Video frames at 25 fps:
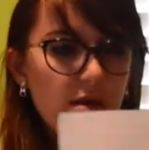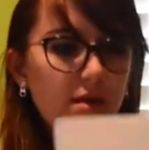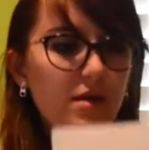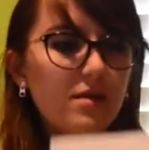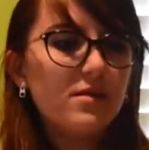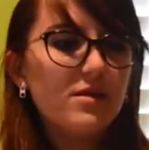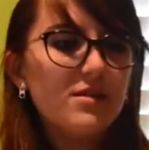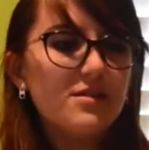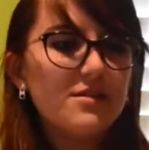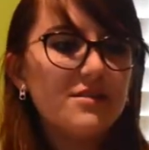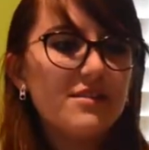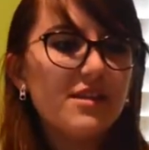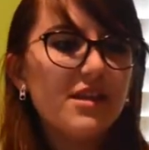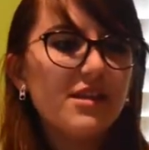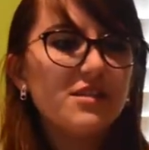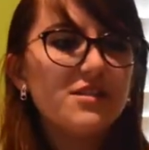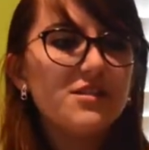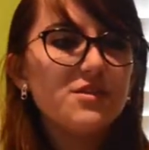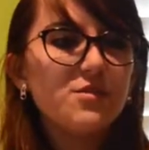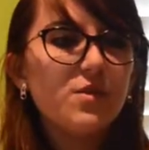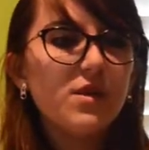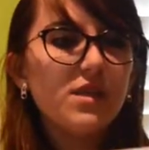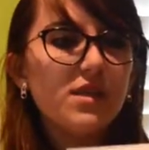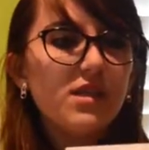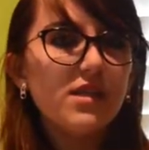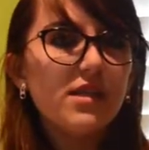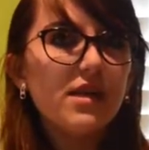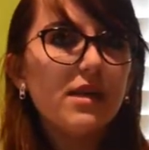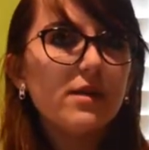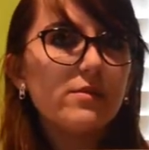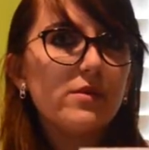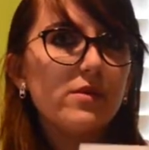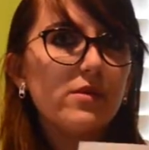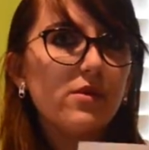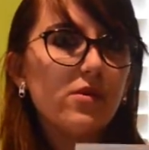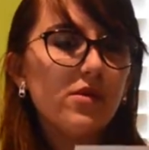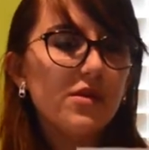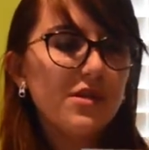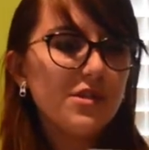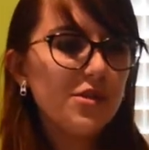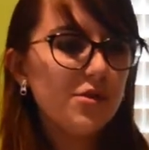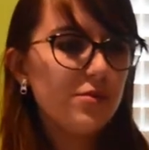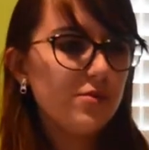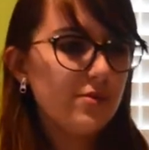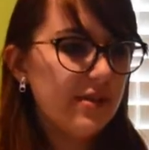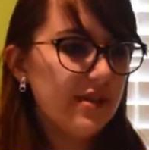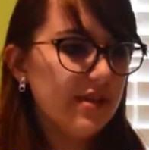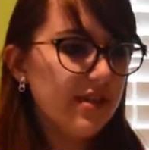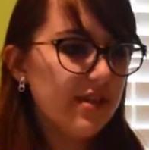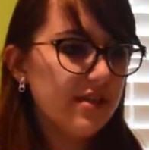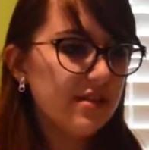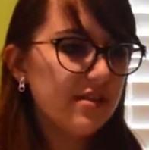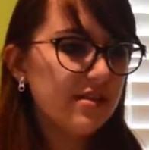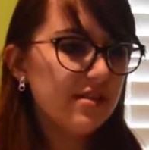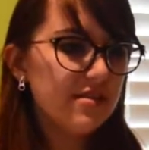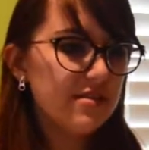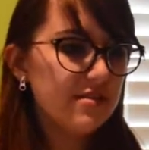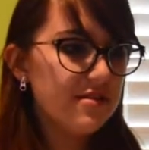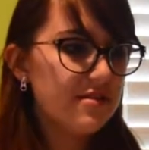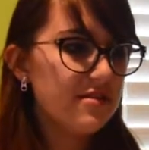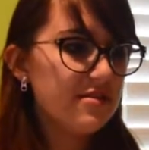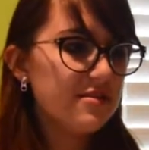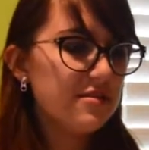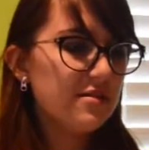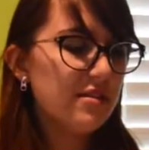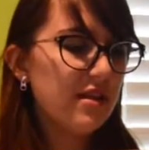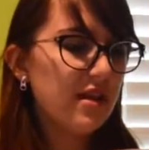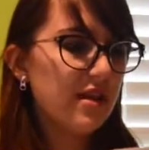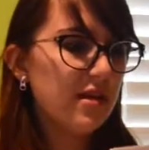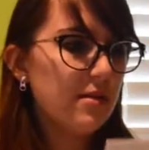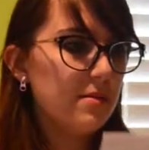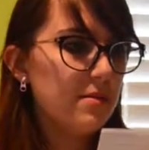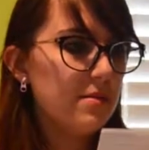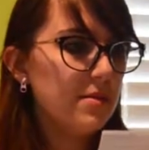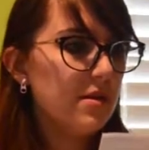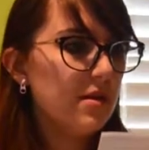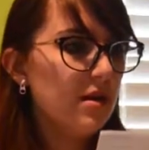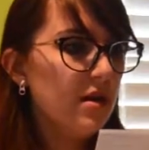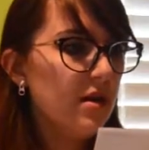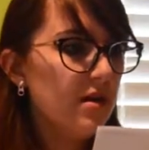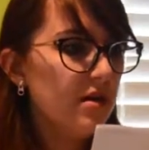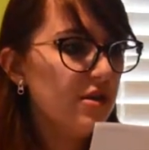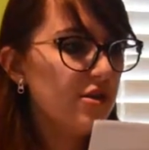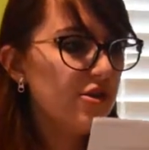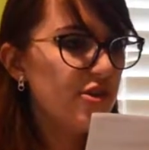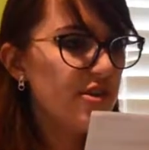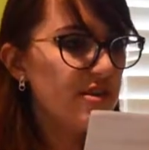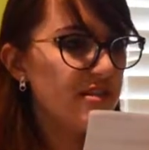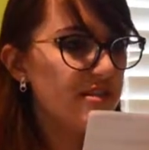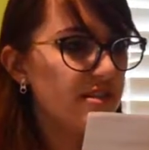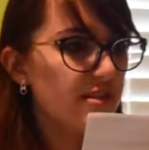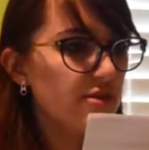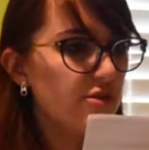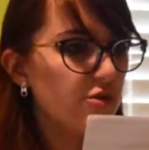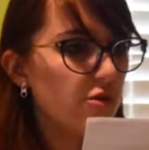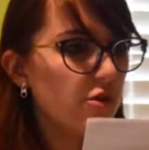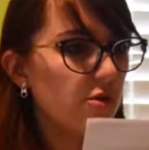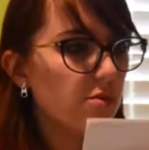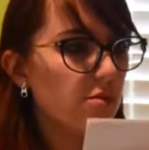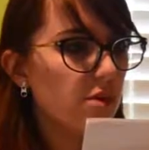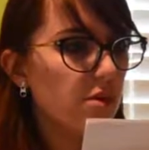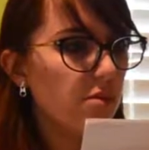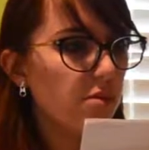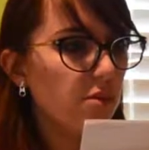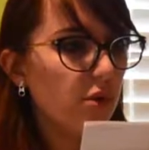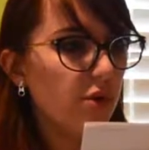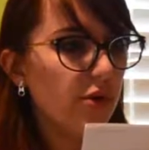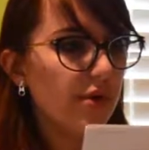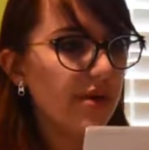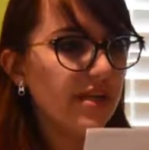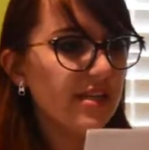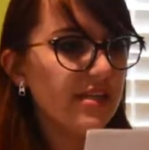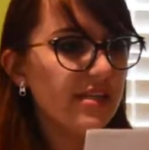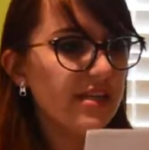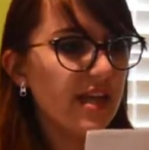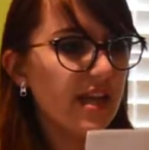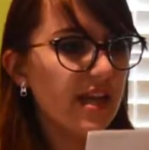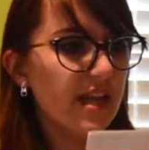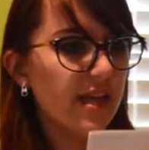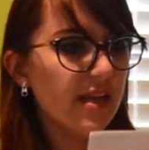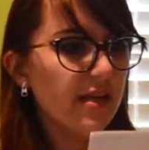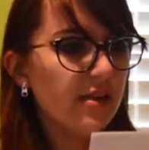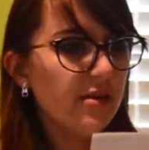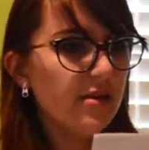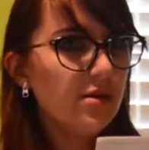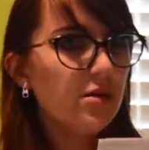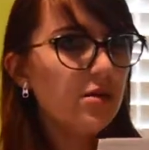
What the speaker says: This next one that I'm going to read is named Just a Normal Boring Day,